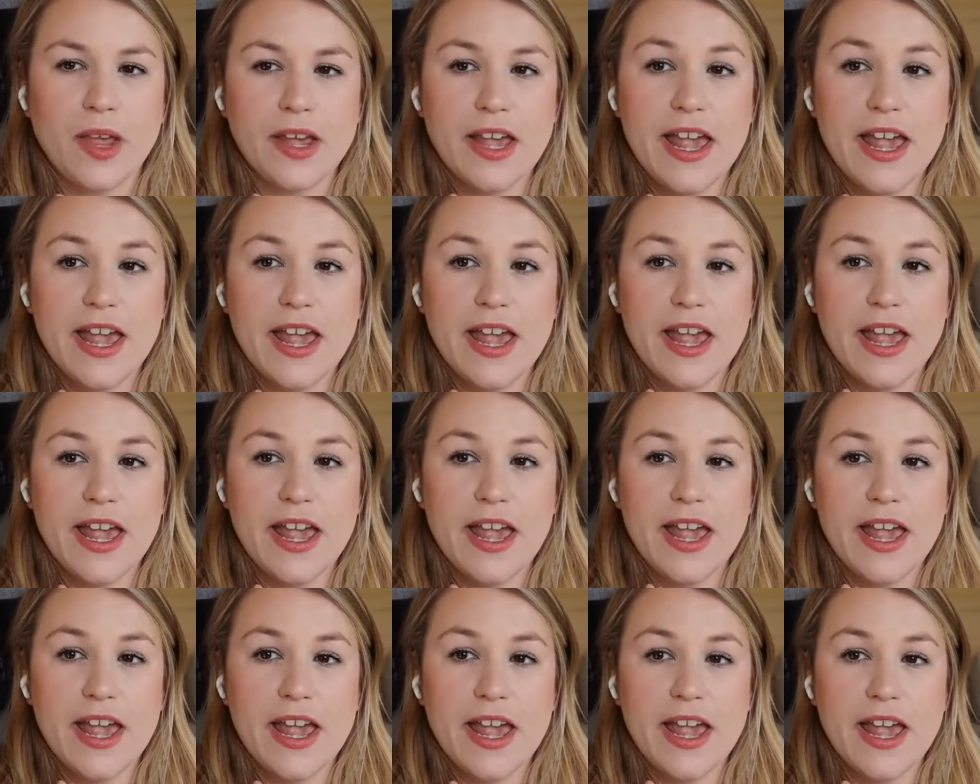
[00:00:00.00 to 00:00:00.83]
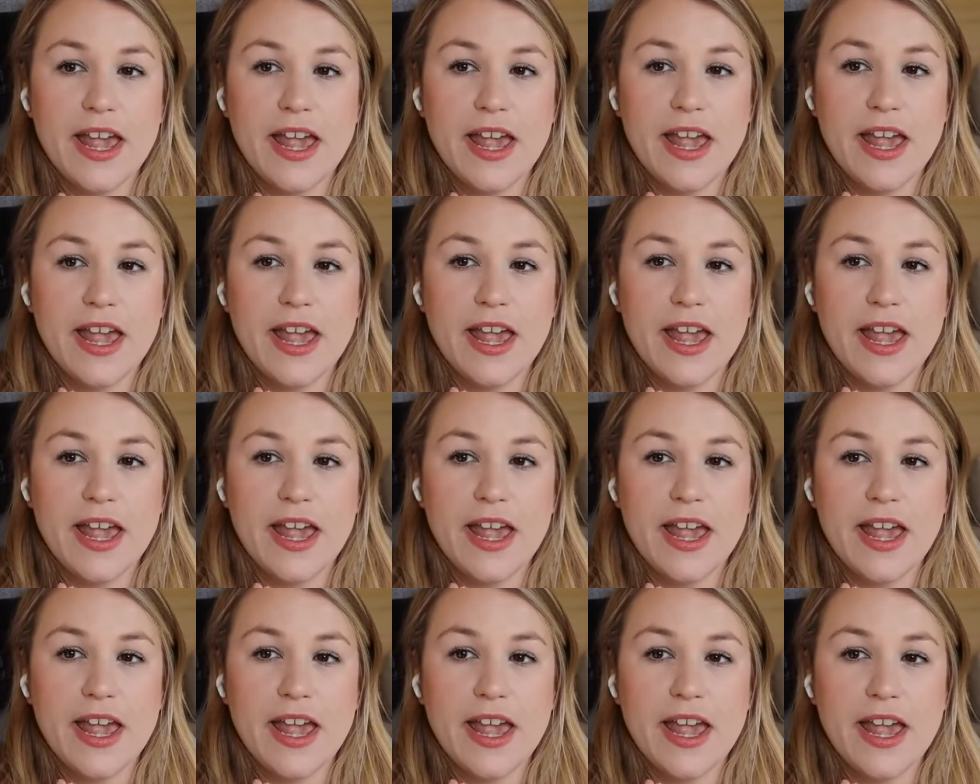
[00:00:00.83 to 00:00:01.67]
If so,
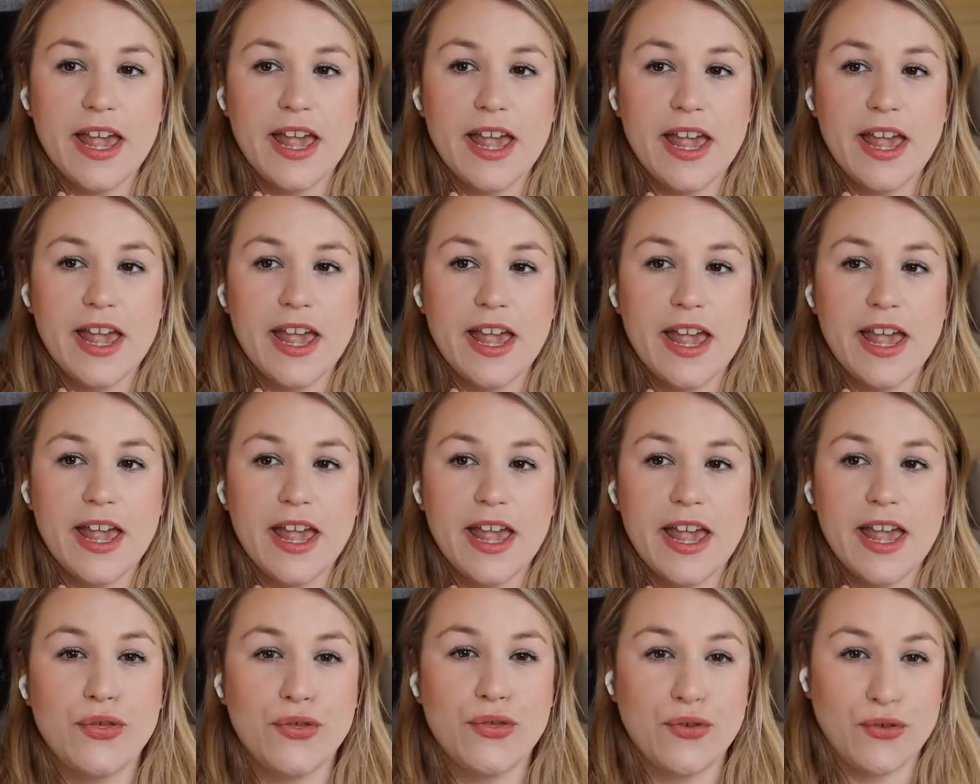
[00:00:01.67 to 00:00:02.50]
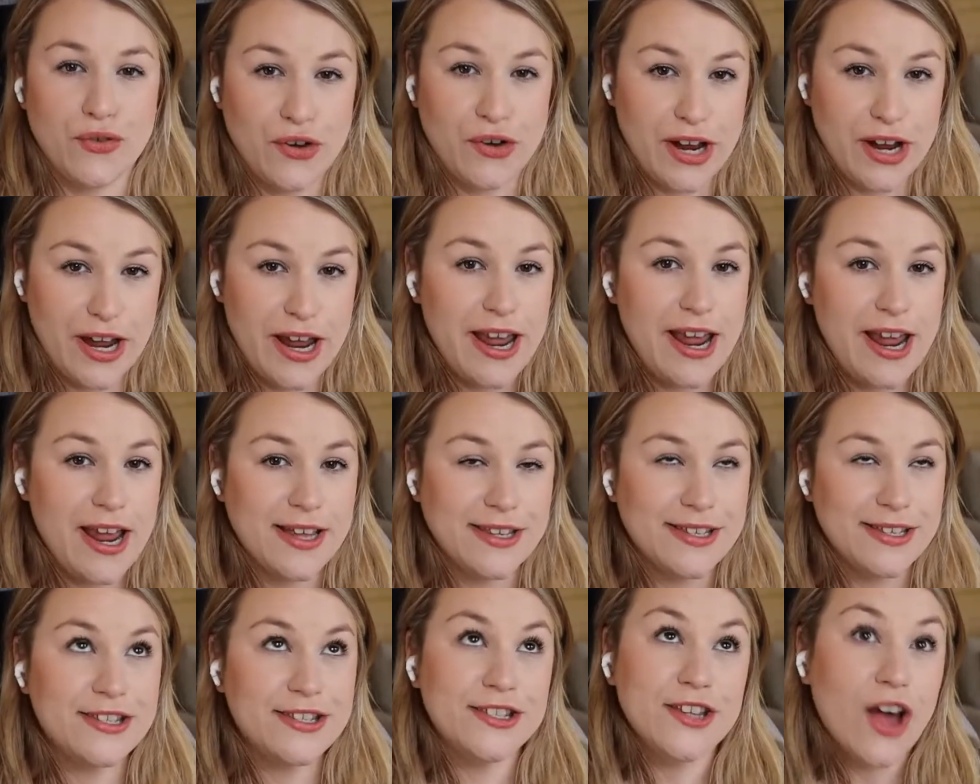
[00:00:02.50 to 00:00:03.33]
here is three
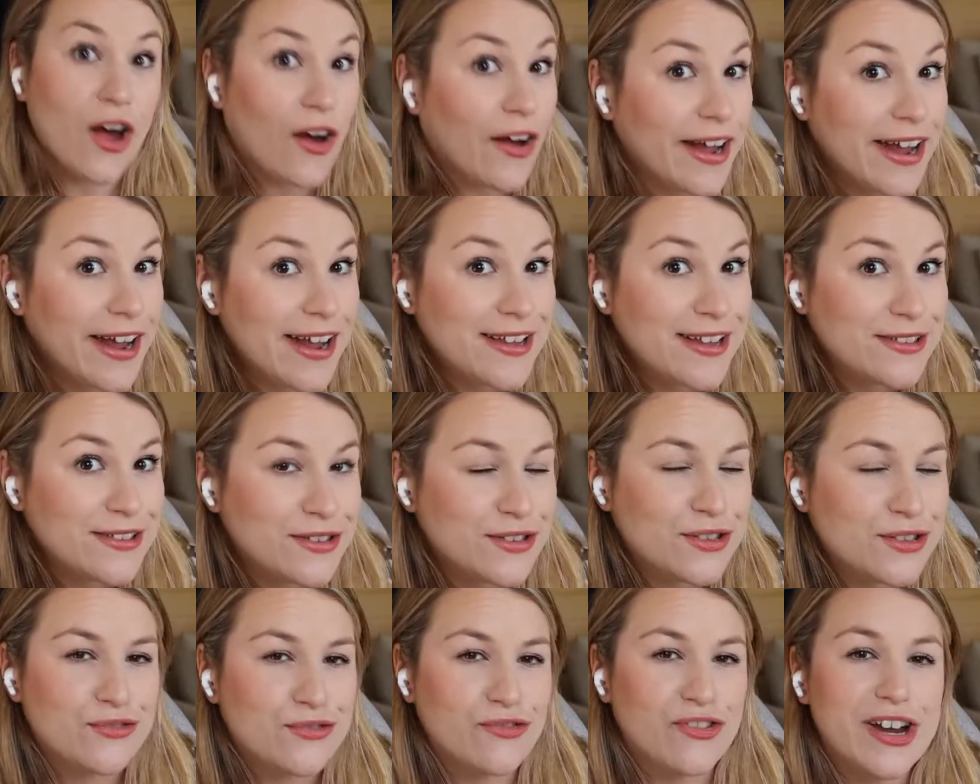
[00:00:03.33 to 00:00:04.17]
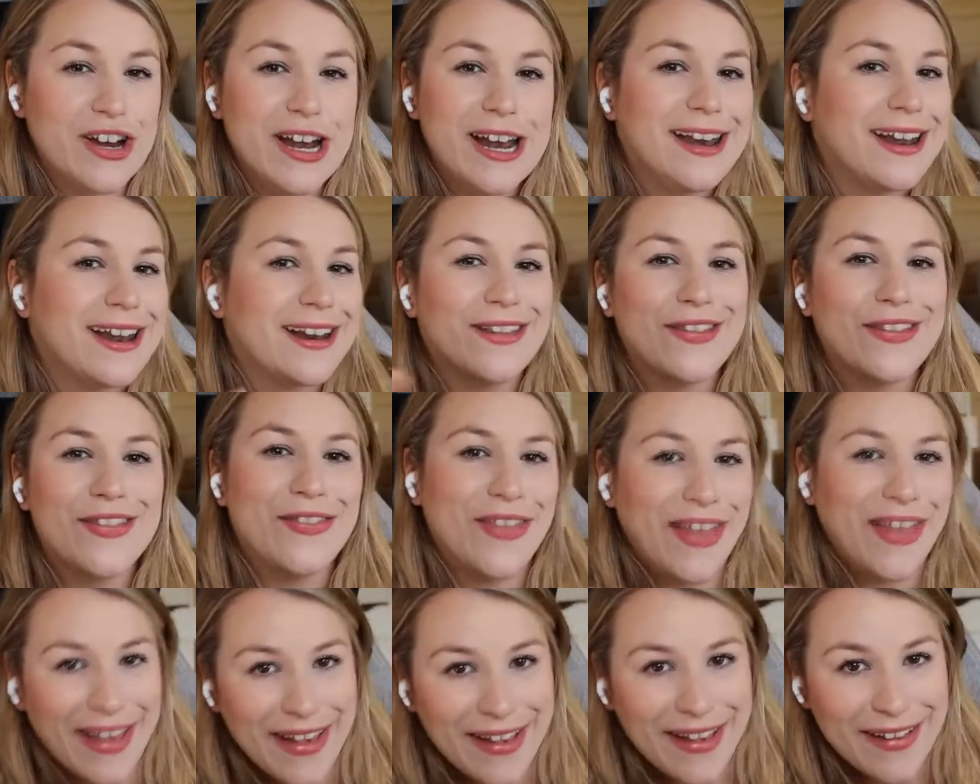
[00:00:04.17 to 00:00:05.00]
signs, three little
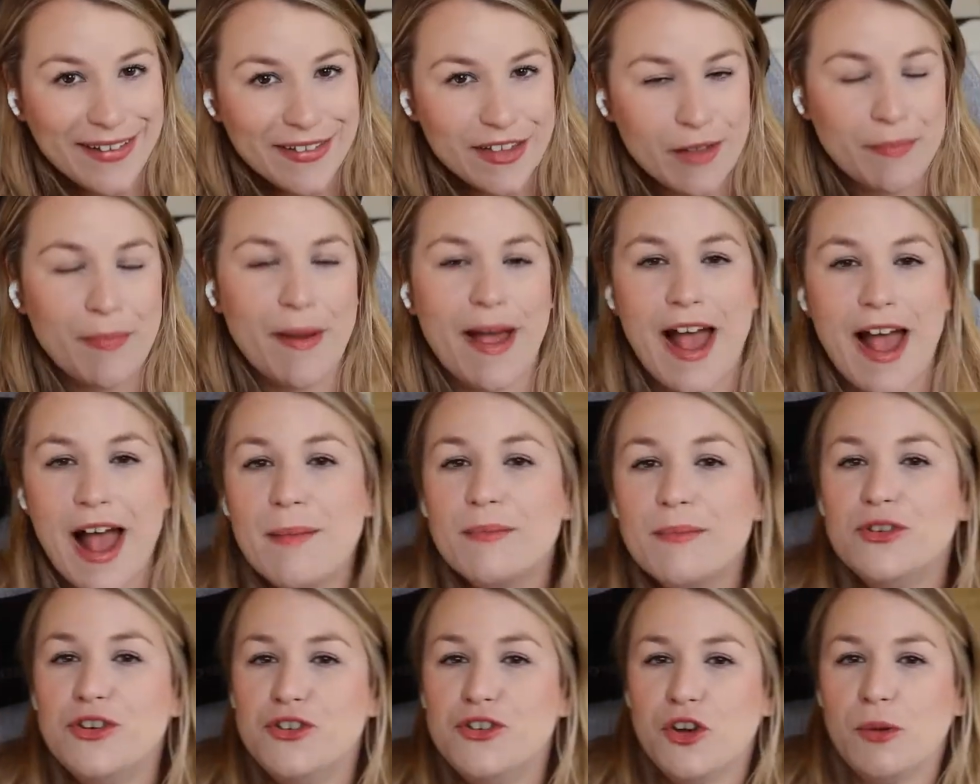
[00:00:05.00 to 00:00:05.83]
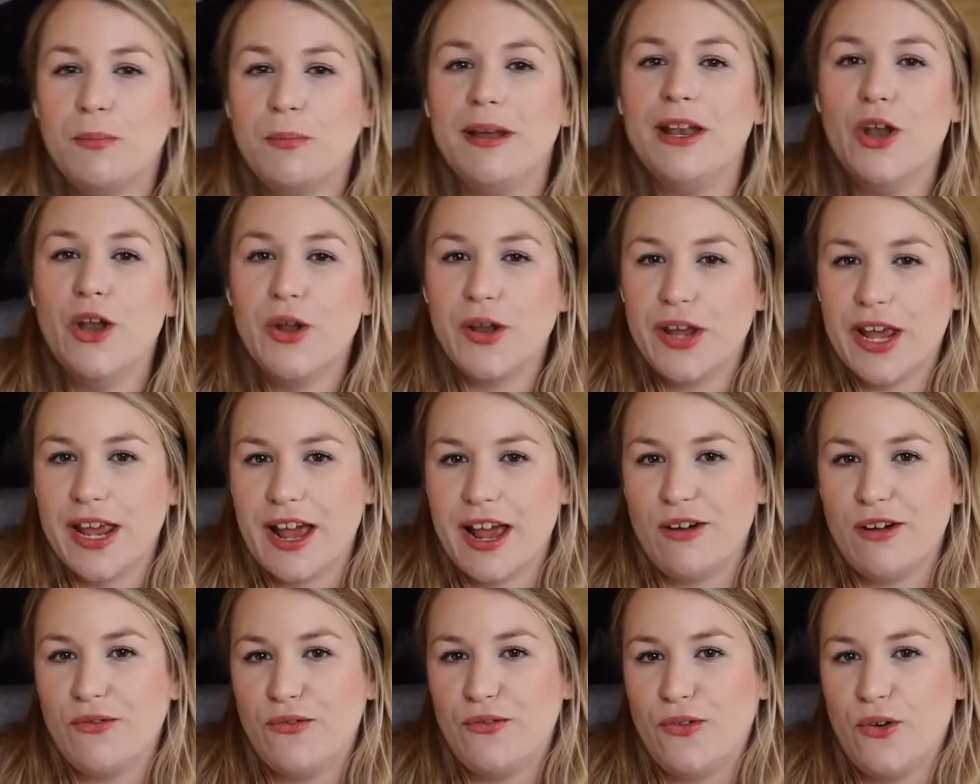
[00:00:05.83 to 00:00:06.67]
things that perhaps you should be looking
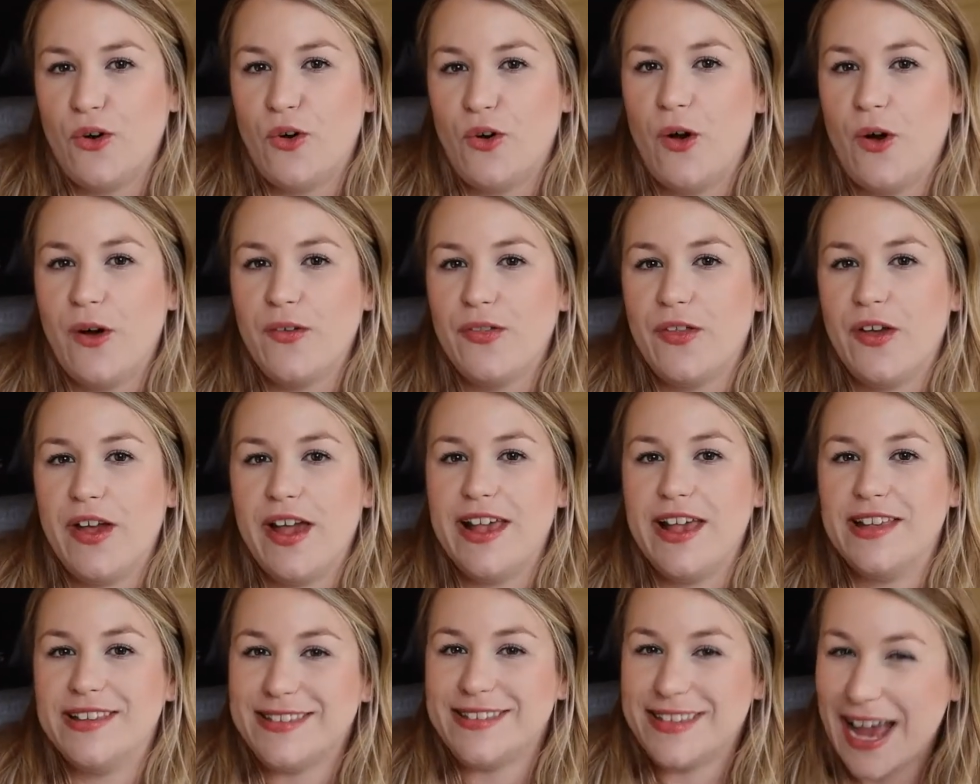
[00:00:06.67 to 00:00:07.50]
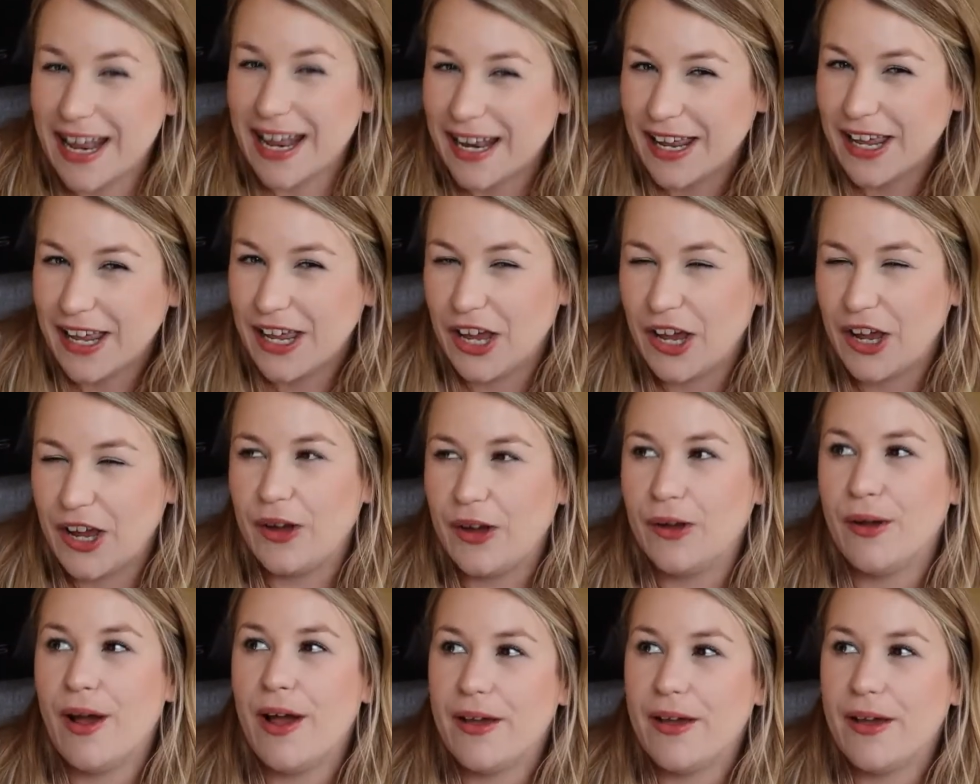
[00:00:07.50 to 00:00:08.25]
out for that is telling you,